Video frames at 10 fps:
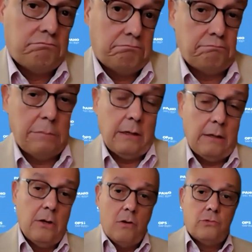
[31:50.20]
you
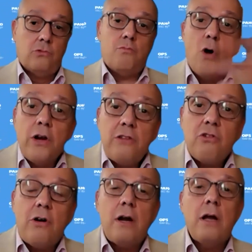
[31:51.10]
know, to
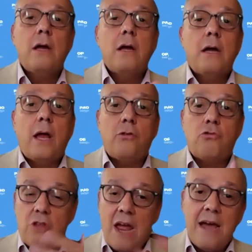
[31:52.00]
monitor and to
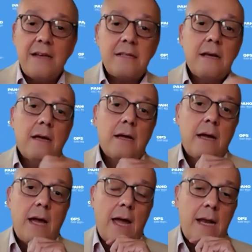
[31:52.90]
test
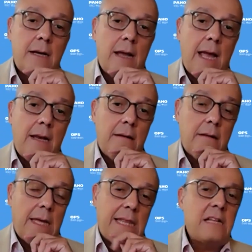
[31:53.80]
and
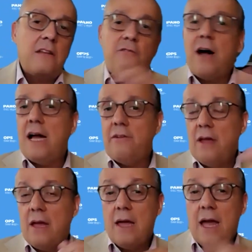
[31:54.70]
identify
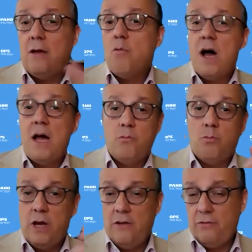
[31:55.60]
anyone
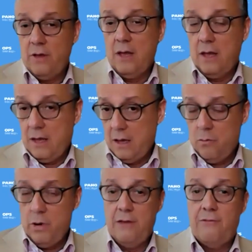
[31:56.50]

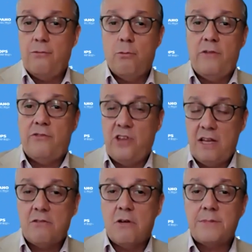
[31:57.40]
with
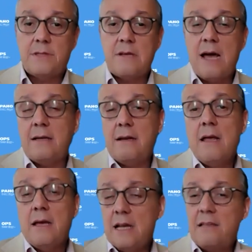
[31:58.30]
symptoms and signs,
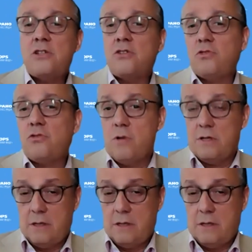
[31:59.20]
in addition to what